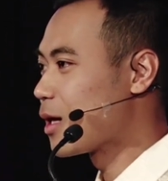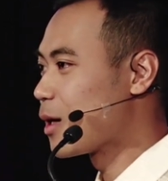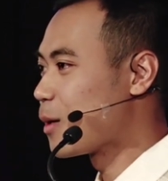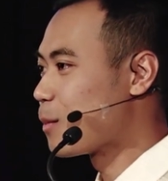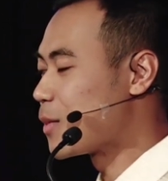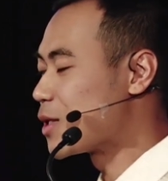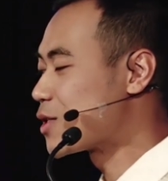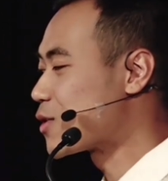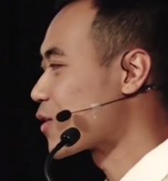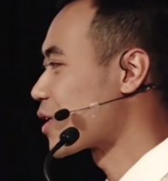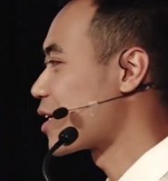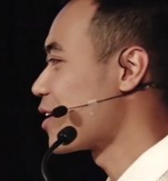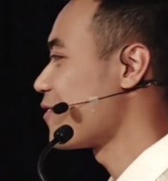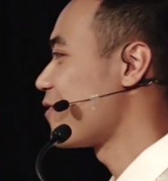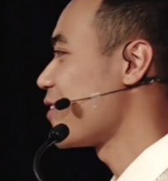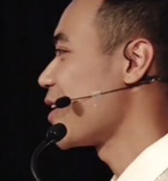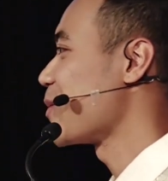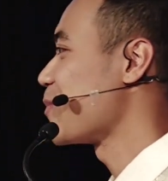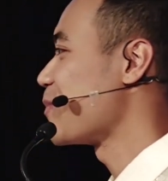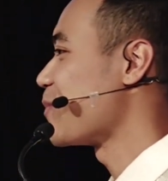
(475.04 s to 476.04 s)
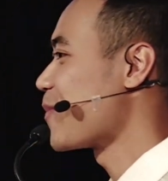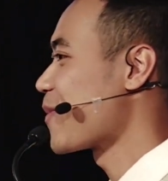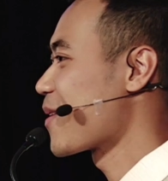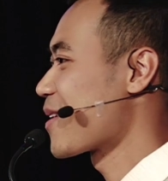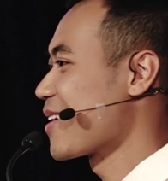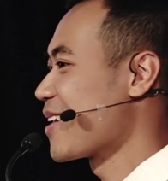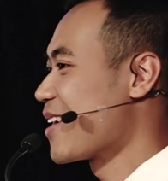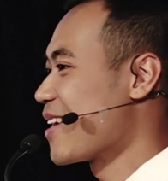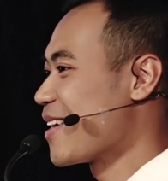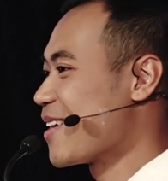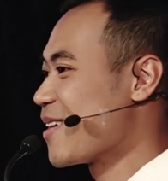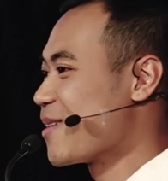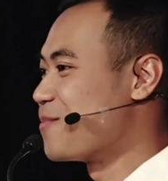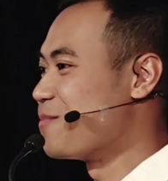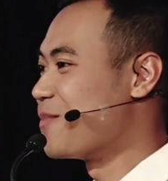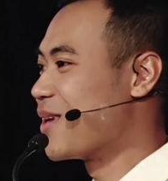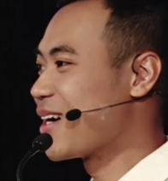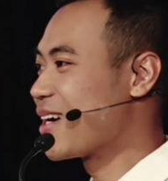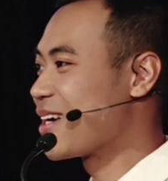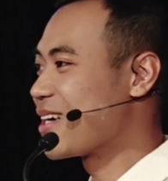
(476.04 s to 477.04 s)
means to give up
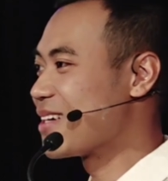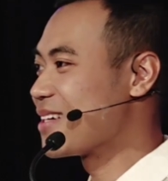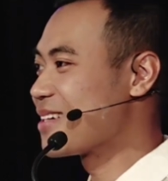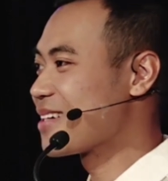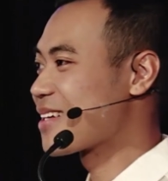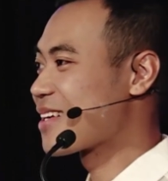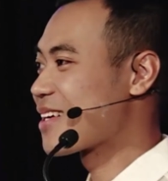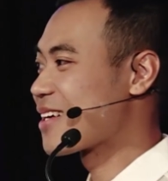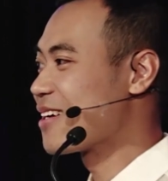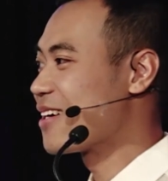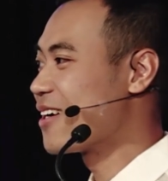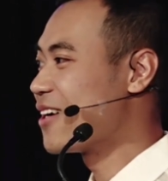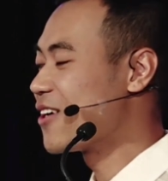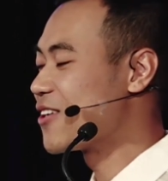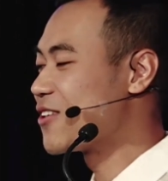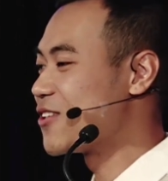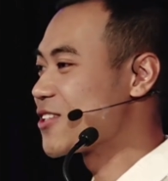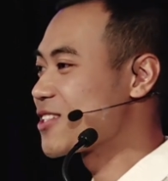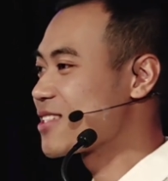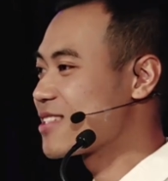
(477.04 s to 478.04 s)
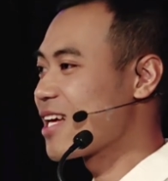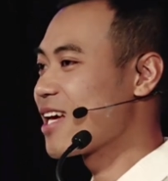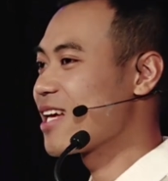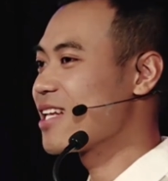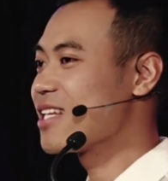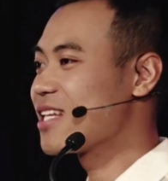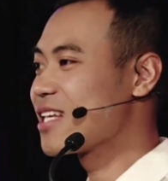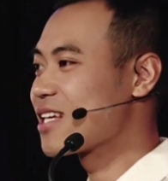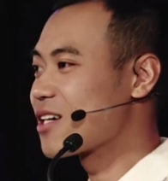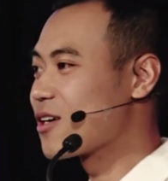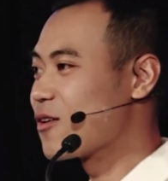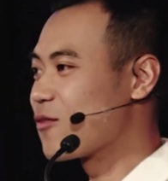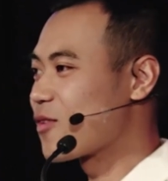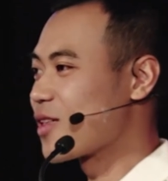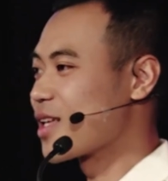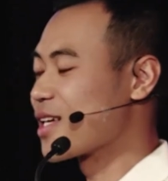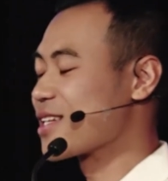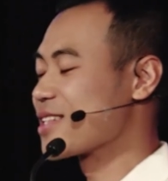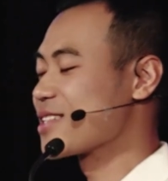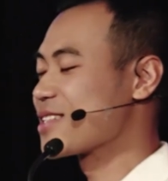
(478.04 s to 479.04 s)
my understanding of
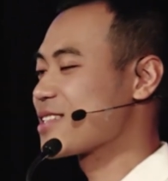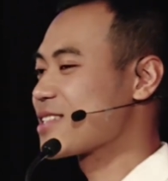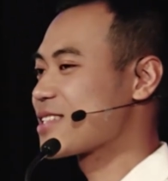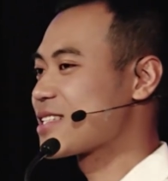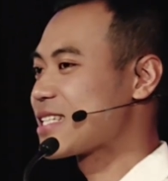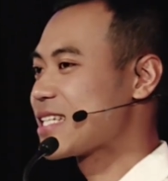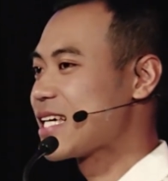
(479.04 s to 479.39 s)
things,